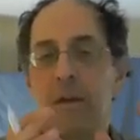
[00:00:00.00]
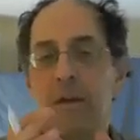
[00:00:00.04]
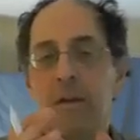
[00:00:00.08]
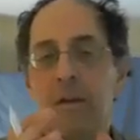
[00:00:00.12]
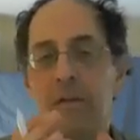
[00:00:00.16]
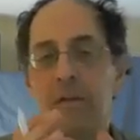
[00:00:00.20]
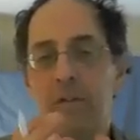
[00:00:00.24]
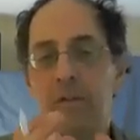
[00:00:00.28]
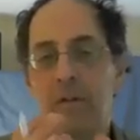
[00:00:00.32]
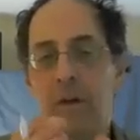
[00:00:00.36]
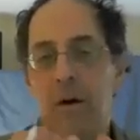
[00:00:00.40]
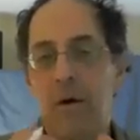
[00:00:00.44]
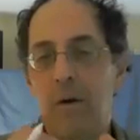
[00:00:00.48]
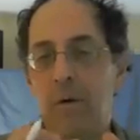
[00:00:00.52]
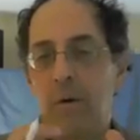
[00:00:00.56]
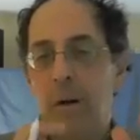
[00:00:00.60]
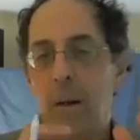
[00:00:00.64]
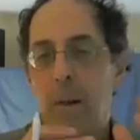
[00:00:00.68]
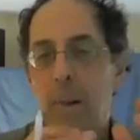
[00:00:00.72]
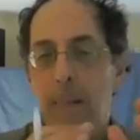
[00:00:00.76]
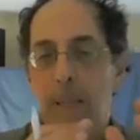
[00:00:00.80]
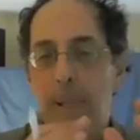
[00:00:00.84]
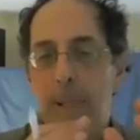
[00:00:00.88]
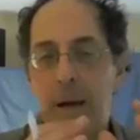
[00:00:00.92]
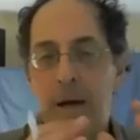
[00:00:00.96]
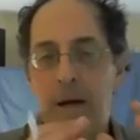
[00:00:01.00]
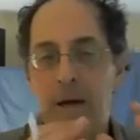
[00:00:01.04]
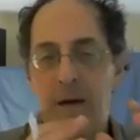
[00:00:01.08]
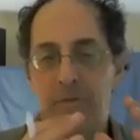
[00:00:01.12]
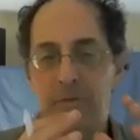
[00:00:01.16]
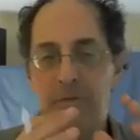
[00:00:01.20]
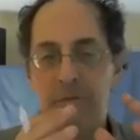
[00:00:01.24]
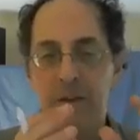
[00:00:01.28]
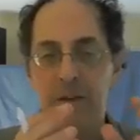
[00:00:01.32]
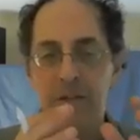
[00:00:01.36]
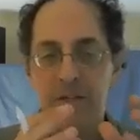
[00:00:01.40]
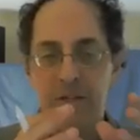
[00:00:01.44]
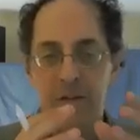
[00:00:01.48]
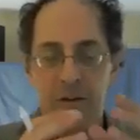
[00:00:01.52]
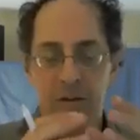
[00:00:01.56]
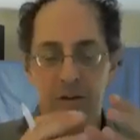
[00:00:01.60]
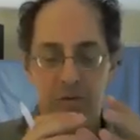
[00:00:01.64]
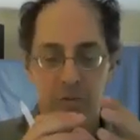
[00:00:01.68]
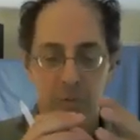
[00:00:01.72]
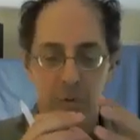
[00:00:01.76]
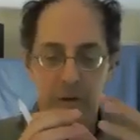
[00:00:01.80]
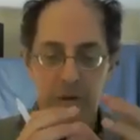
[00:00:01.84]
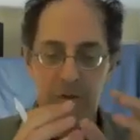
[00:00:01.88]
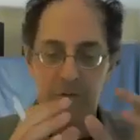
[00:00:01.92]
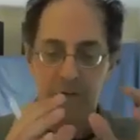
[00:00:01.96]
So fission
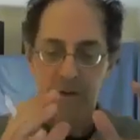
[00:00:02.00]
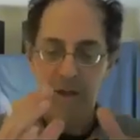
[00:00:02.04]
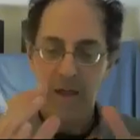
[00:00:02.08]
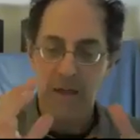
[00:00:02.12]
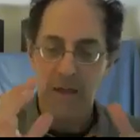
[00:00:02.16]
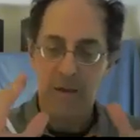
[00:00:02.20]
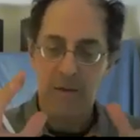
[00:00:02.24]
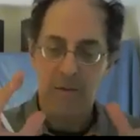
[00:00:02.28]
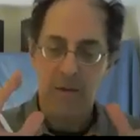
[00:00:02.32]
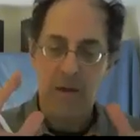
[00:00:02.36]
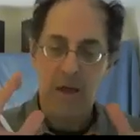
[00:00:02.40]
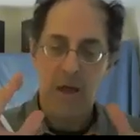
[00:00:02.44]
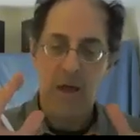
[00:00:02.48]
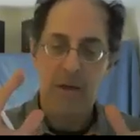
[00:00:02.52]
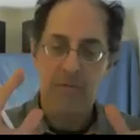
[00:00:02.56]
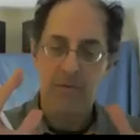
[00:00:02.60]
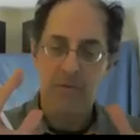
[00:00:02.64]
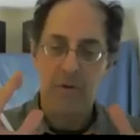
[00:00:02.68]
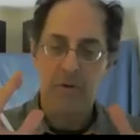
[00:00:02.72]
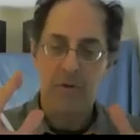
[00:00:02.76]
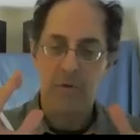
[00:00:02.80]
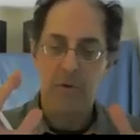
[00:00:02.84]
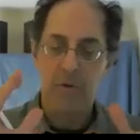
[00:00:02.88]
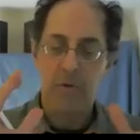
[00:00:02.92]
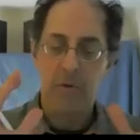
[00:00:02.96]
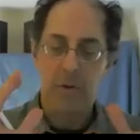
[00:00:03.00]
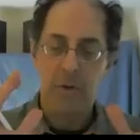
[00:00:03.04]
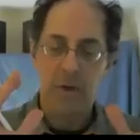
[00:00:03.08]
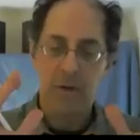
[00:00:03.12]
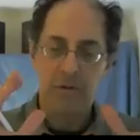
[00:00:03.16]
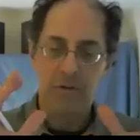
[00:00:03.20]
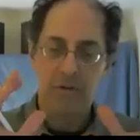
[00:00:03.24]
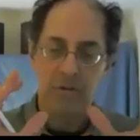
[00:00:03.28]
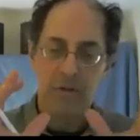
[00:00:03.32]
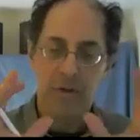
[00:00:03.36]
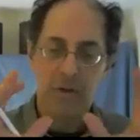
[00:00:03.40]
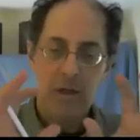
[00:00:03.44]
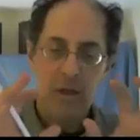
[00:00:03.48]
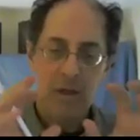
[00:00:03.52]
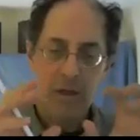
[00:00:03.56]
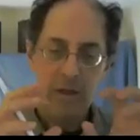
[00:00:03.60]
is when you take a heavier nucleus